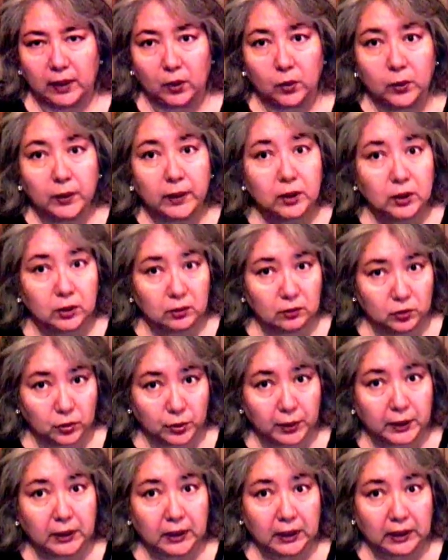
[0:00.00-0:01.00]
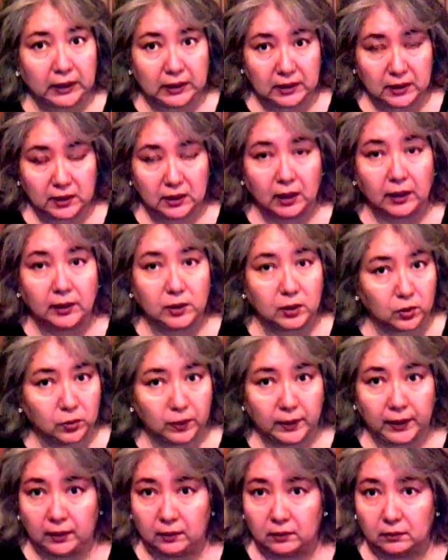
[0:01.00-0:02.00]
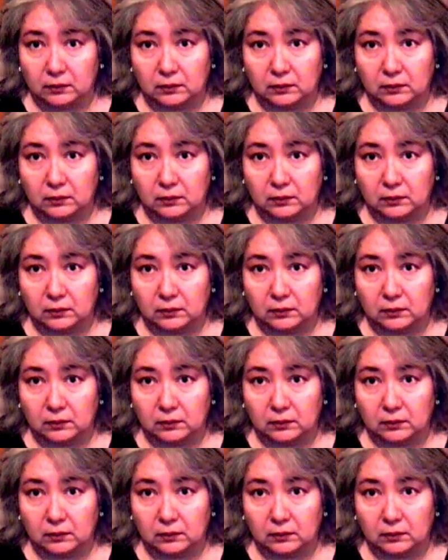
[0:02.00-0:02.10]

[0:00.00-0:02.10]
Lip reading: quit drinking instant, I just quit